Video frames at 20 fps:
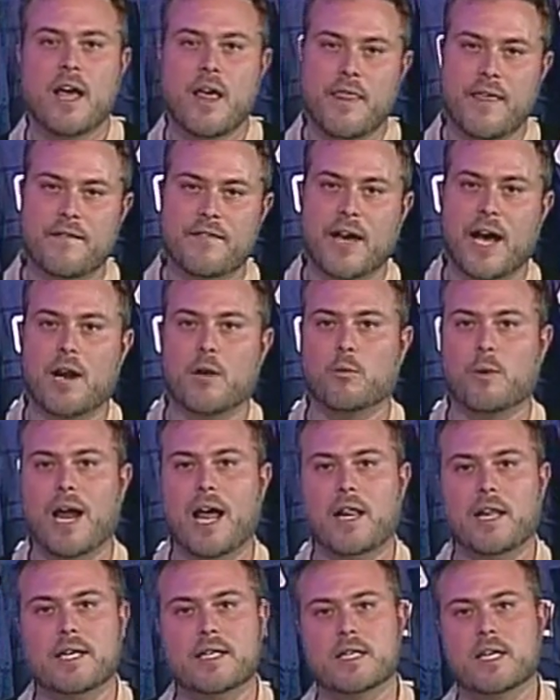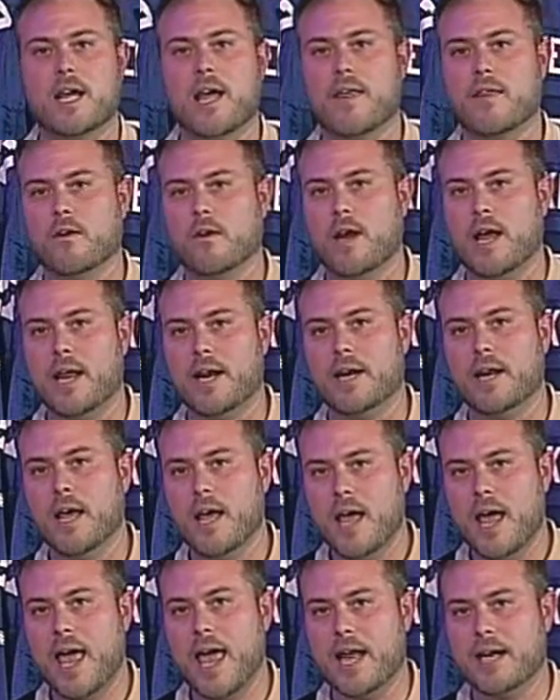They've got to rally together and,
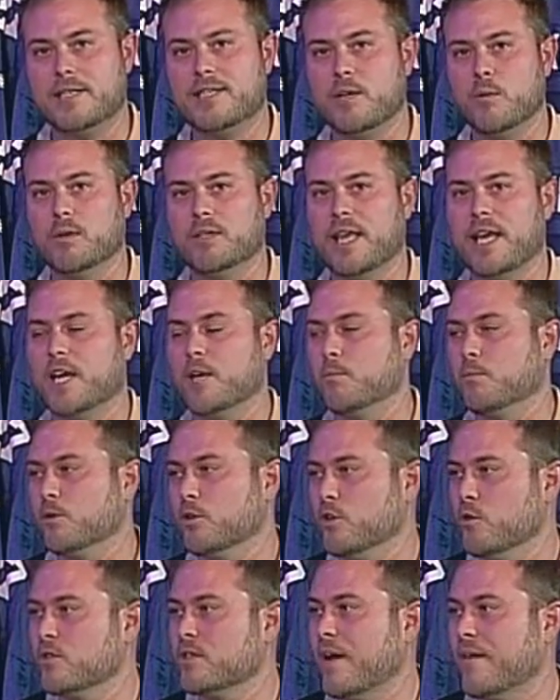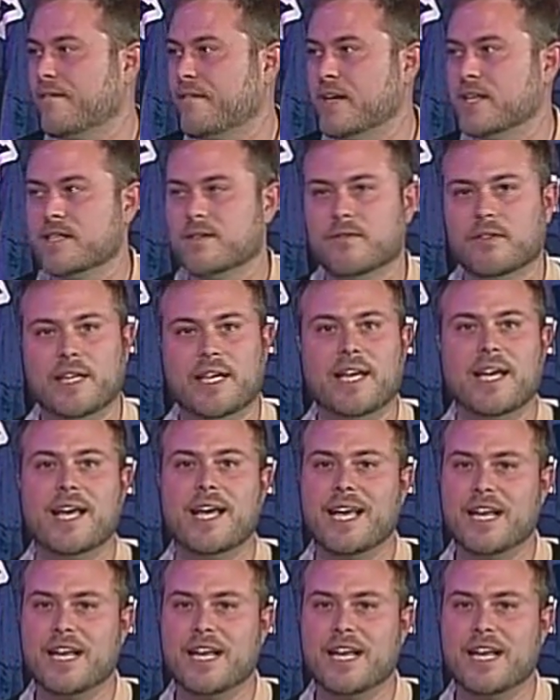and see what they can produce offensively.